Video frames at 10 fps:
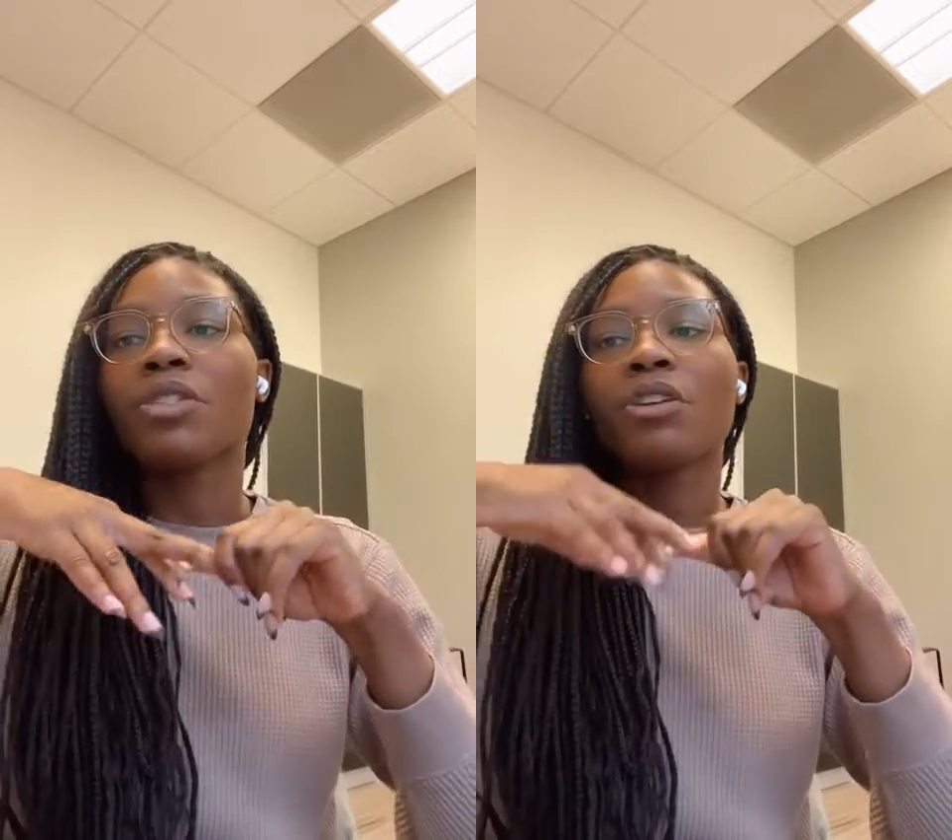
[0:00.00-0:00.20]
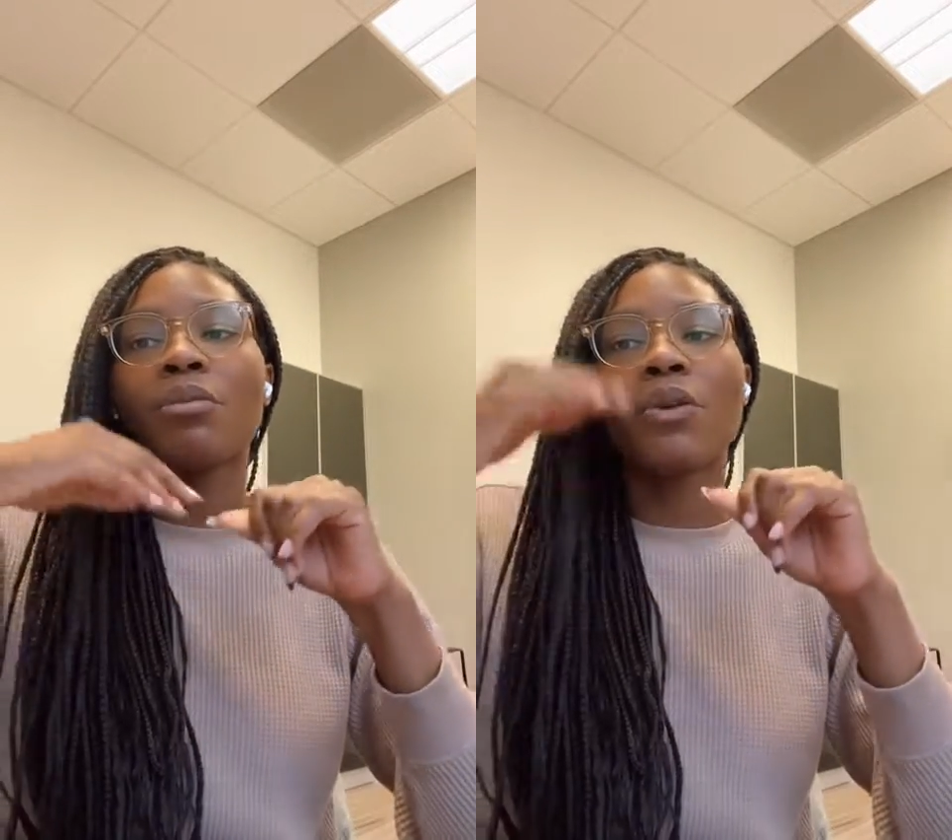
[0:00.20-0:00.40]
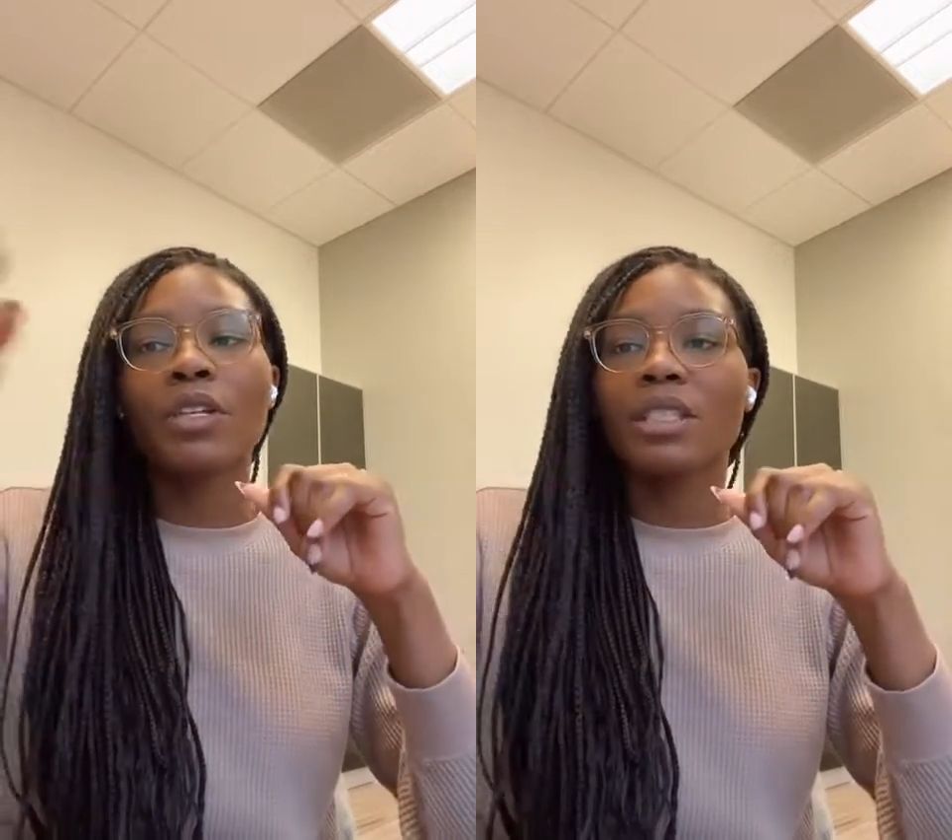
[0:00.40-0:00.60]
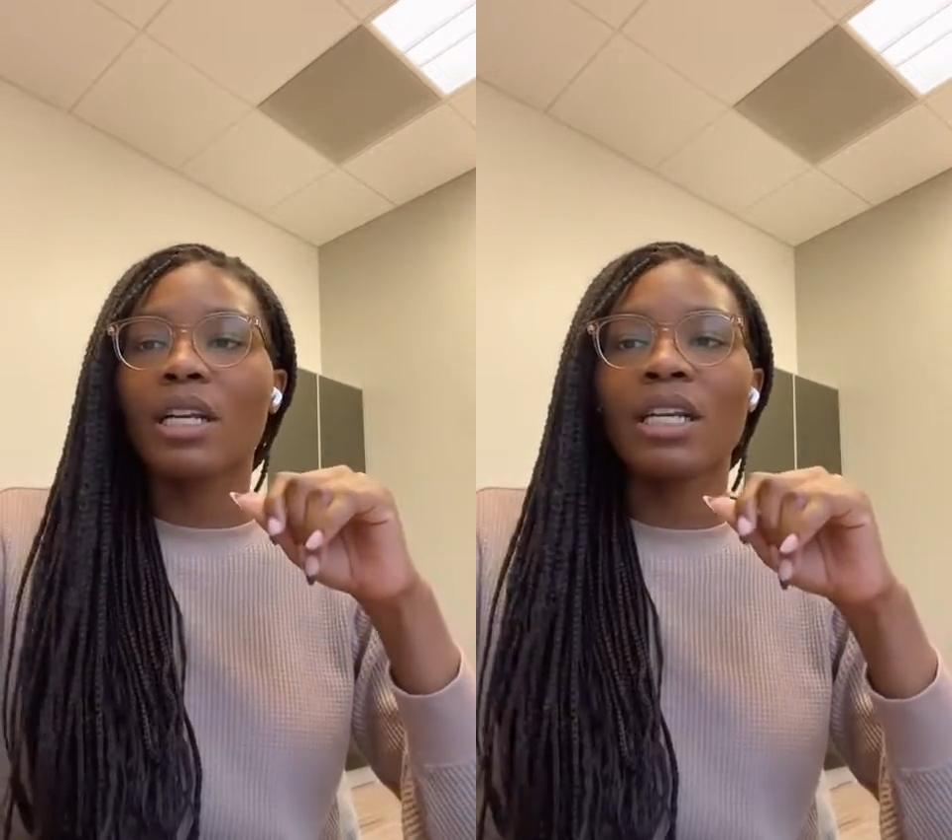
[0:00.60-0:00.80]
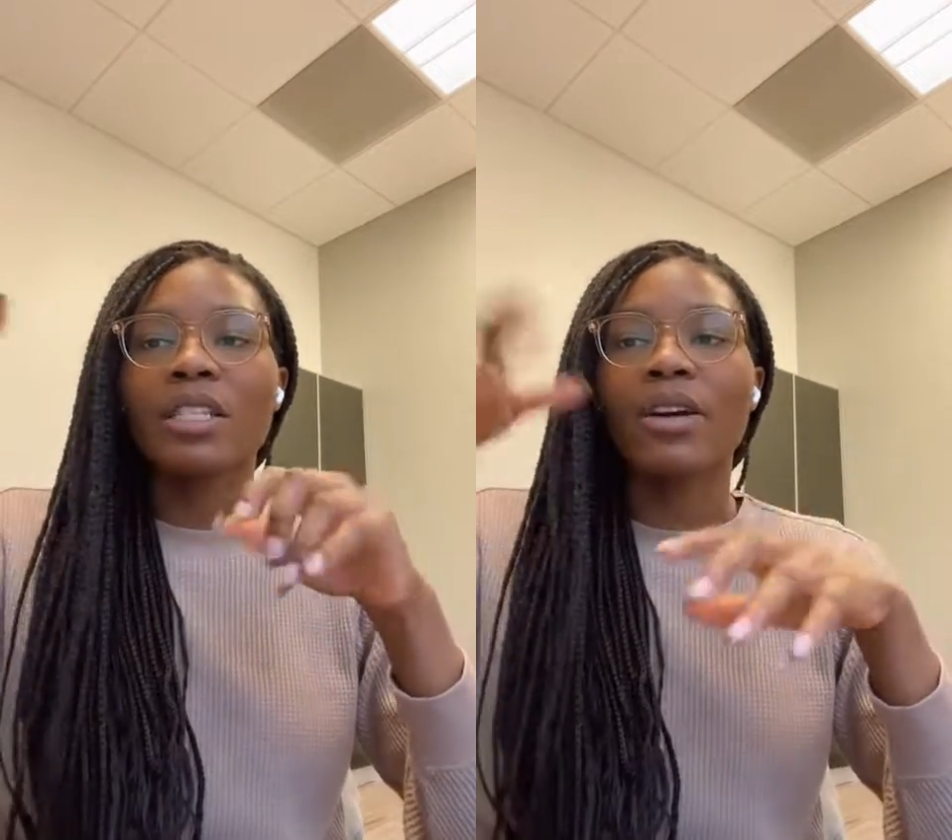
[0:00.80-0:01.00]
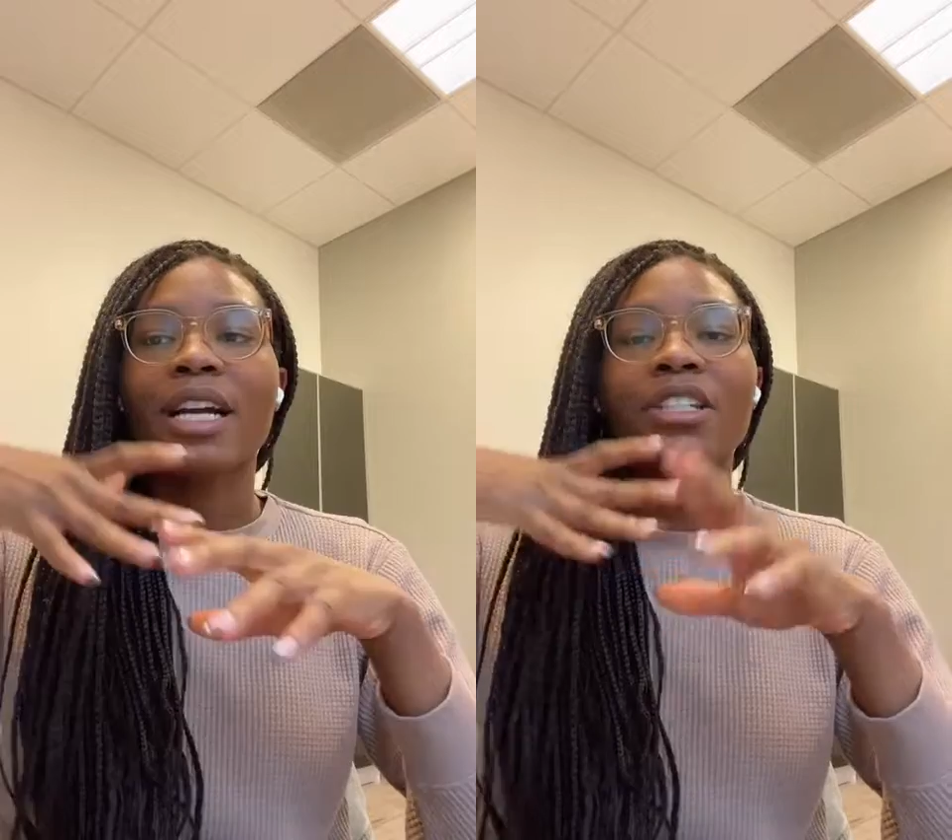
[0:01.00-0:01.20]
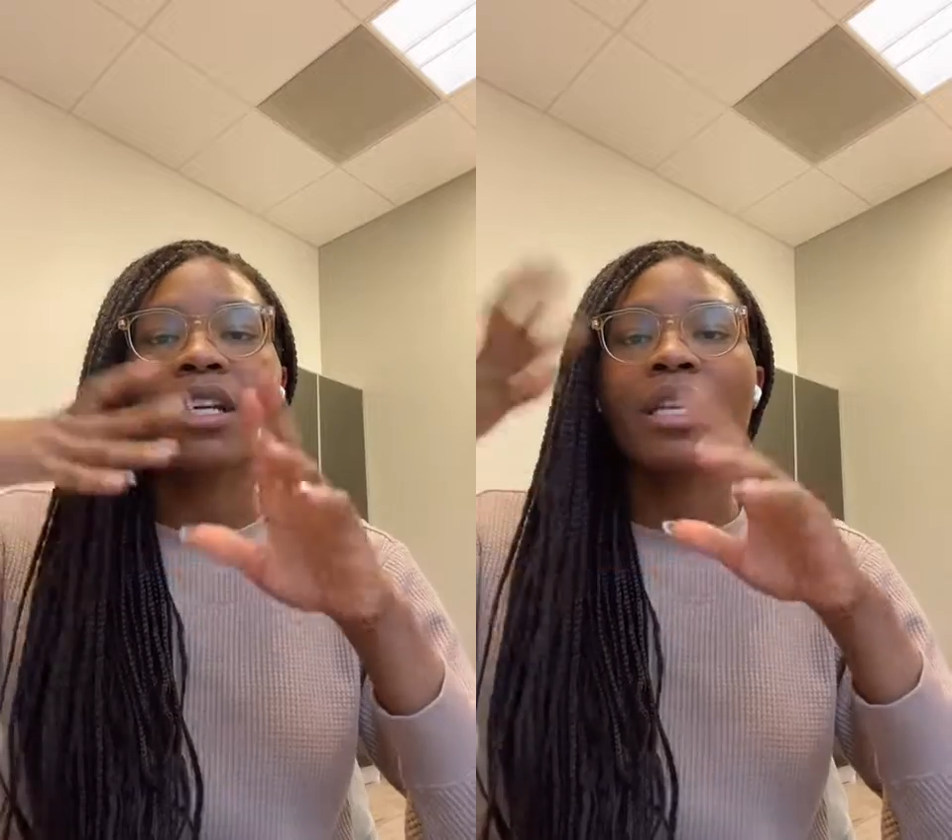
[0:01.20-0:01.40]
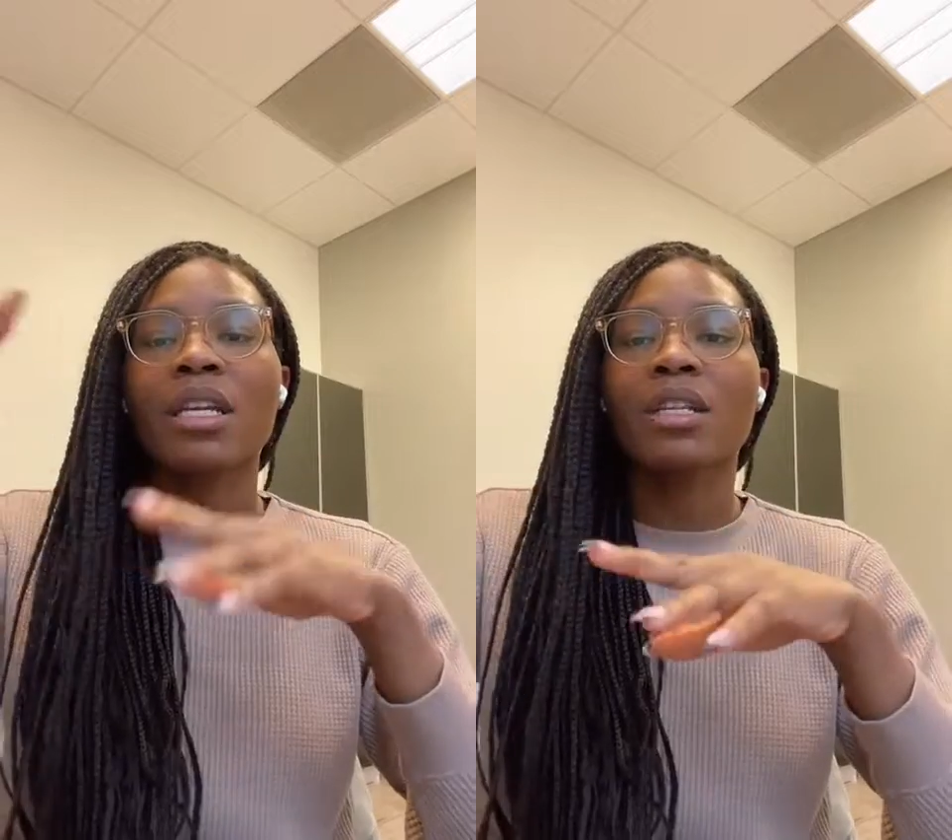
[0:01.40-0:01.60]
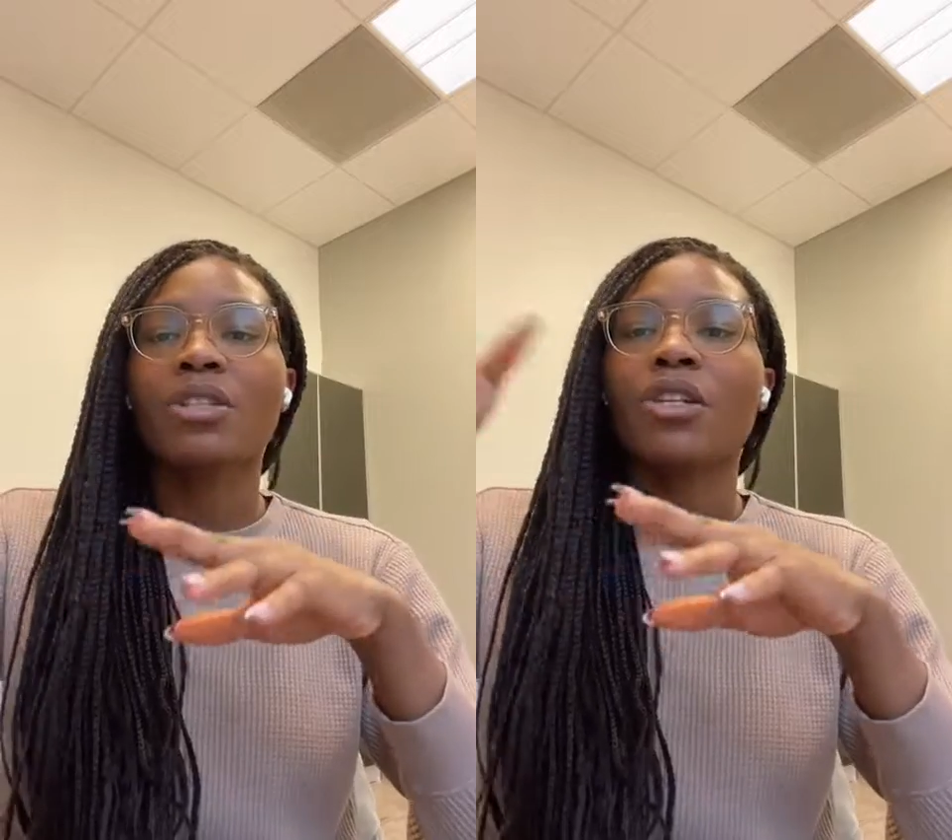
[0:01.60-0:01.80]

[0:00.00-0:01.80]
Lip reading: So more studies are actually needed